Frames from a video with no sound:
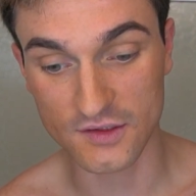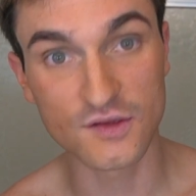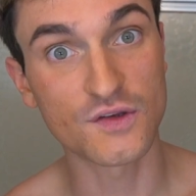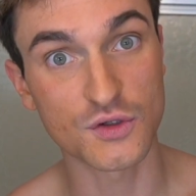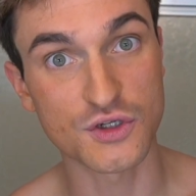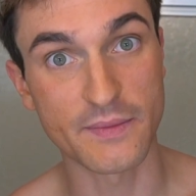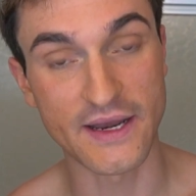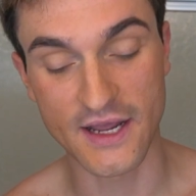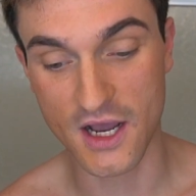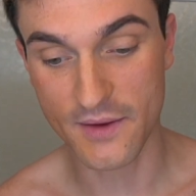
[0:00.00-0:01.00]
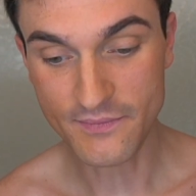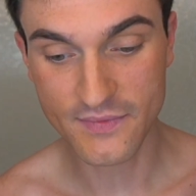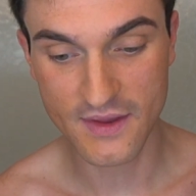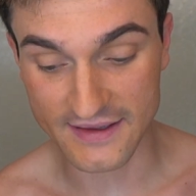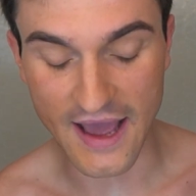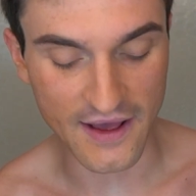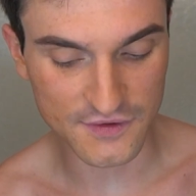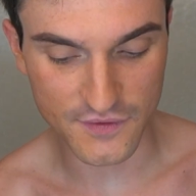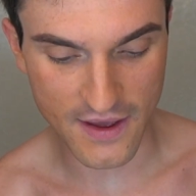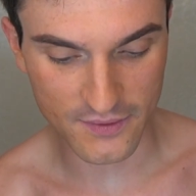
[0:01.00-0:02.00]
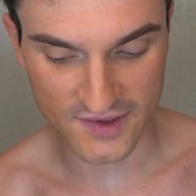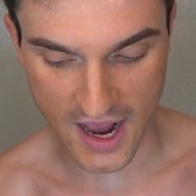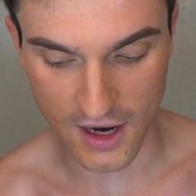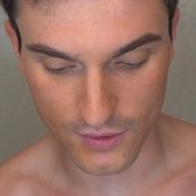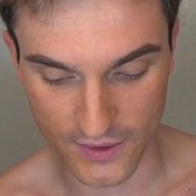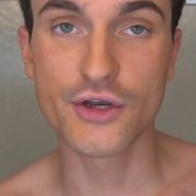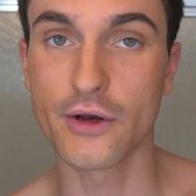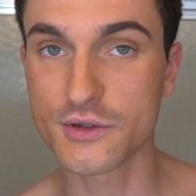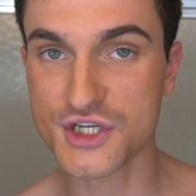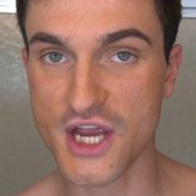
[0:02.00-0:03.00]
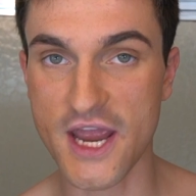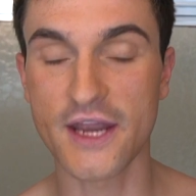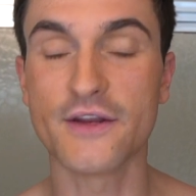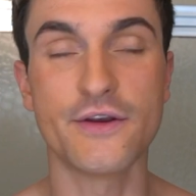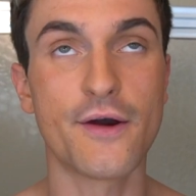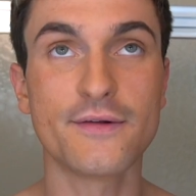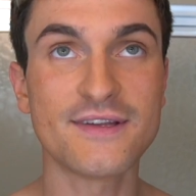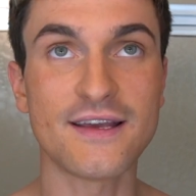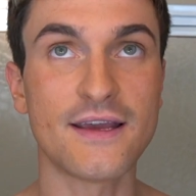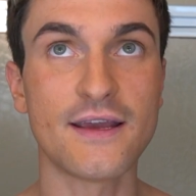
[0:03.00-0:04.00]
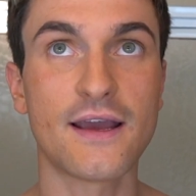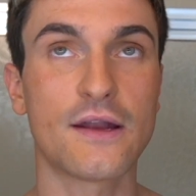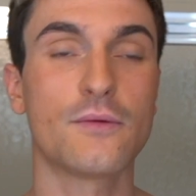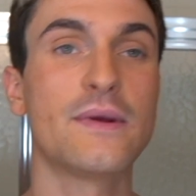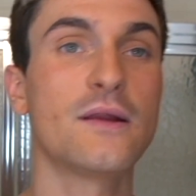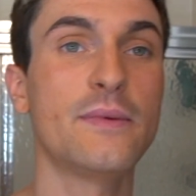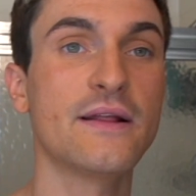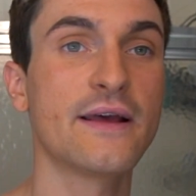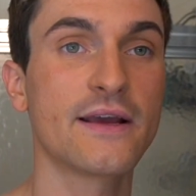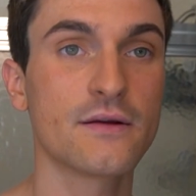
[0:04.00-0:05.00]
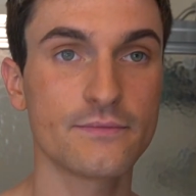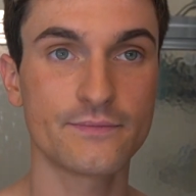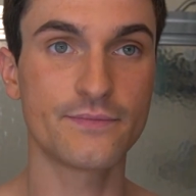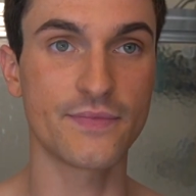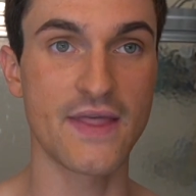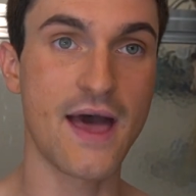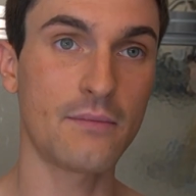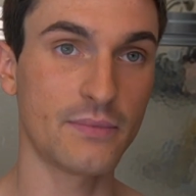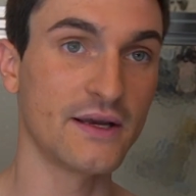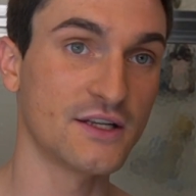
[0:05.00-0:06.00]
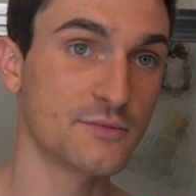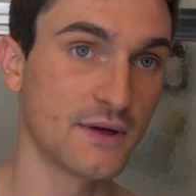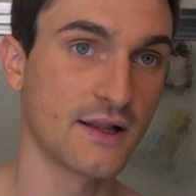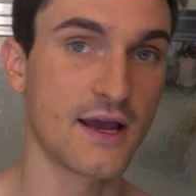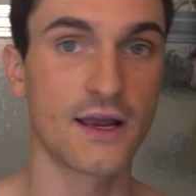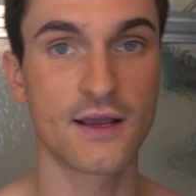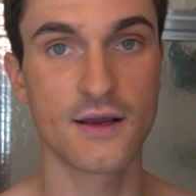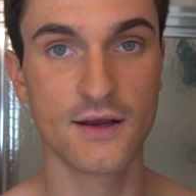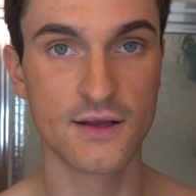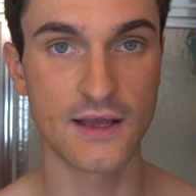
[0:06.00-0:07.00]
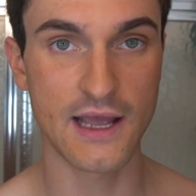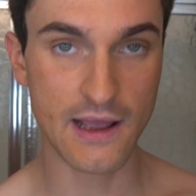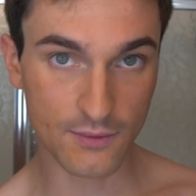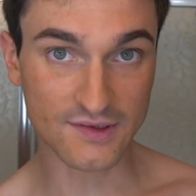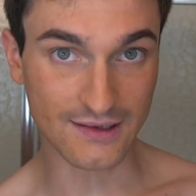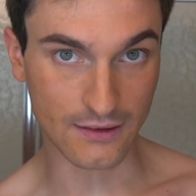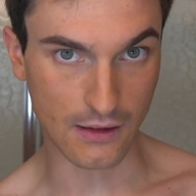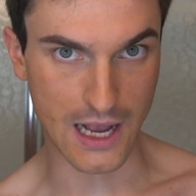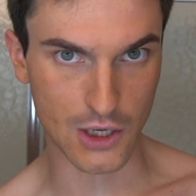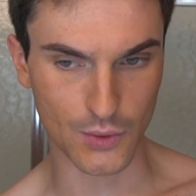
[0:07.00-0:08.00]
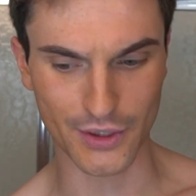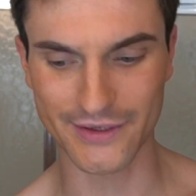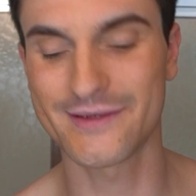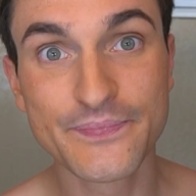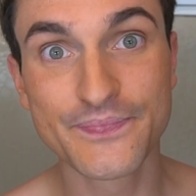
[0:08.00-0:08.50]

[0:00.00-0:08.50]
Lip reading: social media. Yeah, so that was awkward. No shade and no tea. I don't mean to be like that bitch, but like, it was a little awkward.